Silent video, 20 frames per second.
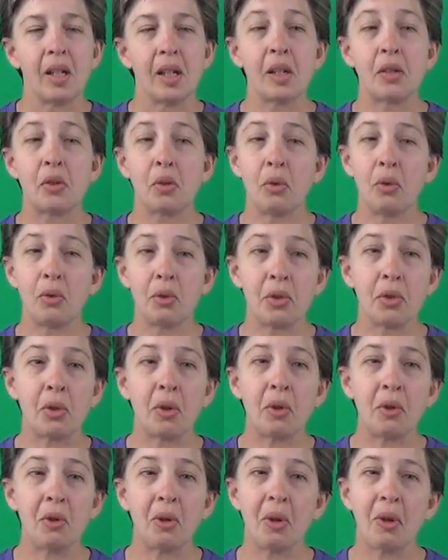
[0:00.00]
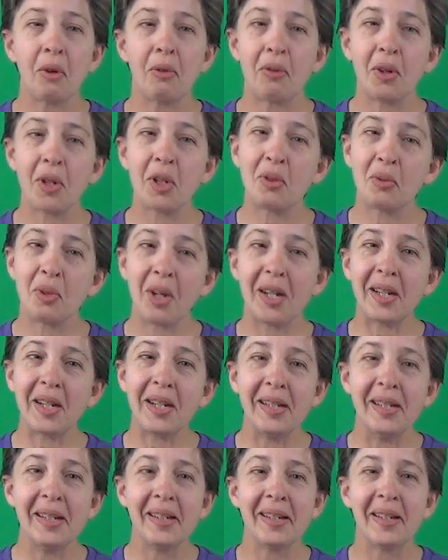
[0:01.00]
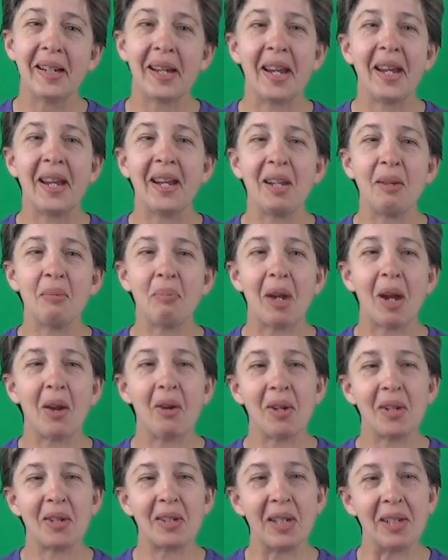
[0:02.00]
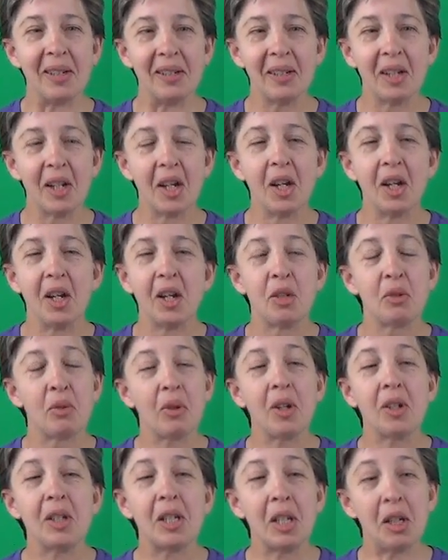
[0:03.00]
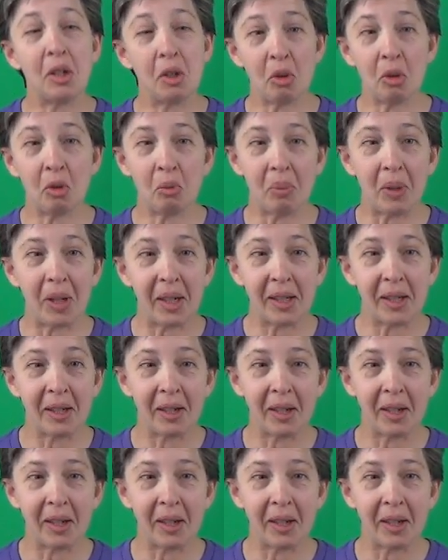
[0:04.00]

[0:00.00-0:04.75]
It's also frustrating and embarrassing trying to get your dog back